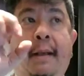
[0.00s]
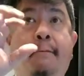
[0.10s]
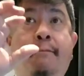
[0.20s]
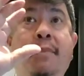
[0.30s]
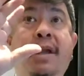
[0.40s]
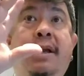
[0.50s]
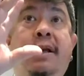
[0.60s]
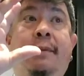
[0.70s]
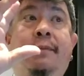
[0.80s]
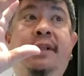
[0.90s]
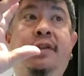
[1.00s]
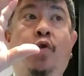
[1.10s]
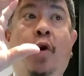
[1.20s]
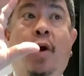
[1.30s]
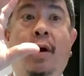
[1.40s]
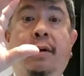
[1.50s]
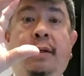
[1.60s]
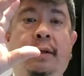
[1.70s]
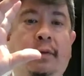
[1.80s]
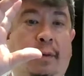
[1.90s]
medium strong
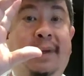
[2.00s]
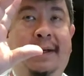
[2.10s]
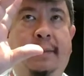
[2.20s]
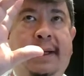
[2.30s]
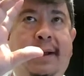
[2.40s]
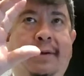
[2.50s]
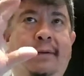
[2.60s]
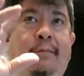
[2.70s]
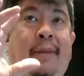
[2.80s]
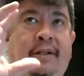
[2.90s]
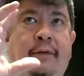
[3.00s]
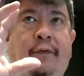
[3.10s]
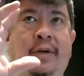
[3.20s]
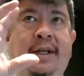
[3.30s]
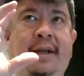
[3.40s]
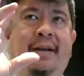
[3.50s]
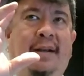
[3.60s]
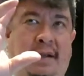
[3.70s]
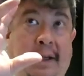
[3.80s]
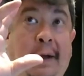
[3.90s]
or medium loud, mezzo forte,
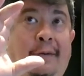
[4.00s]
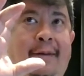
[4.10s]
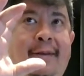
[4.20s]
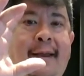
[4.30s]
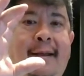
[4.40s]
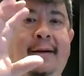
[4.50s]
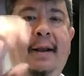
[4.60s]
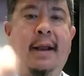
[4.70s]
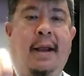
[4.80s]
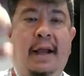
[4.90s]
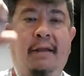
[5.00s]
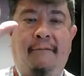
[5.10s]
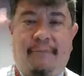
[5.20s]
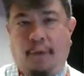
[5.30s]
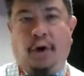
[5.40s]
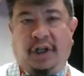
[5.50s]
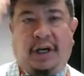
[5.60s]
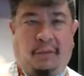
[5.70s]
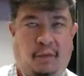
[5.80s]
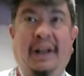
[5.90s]
louder than that, and then forte,
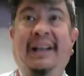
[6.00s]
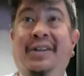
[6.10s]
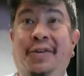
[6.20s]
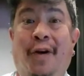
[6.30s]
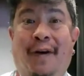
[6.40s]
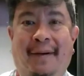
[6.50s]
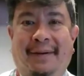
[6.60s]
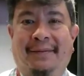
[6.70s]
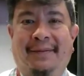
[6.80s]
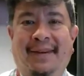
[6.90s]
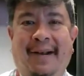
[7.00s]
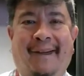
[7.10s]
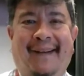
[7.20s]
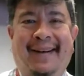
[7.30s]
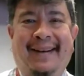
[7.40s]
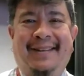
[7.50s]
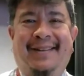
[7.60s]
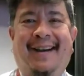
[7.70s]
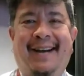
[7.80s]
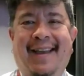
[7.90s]
really strong. All right,
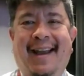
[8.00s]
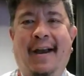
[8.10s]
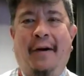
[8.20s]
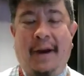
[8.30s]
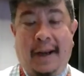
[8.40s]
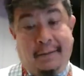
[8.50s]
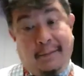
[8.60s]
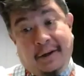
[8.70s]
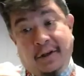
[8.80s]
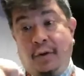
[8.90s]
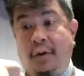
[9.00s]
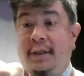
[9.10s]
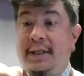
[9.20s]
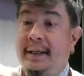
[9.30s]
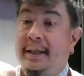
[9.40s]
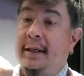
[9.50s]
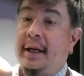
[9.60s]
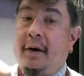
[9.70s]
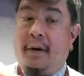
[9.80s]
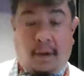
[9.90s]
try that out and make sure you're taking
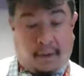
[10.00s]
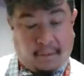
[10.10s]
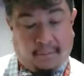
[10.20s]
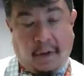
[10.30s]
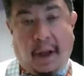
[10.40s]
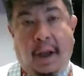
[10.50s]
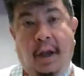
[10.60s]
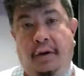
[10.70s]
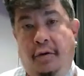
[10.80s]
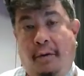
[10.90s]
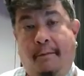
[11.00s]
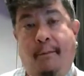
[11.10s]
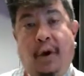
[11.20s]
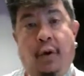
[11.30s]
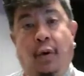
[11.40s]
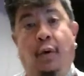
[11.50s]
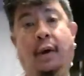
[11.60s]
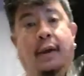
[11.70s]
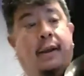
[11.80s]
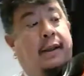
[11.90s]
care of your bow
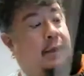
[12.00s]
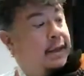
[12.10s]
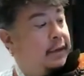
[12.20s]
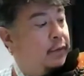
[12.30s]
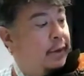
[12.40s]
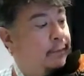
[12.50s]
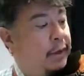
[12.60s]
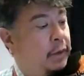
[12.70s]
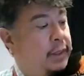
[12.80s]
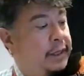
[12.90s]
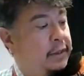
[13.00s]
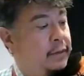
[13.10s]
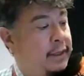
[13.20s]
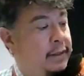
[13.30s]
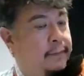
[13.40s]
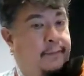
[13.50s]
and what bow lane you're in,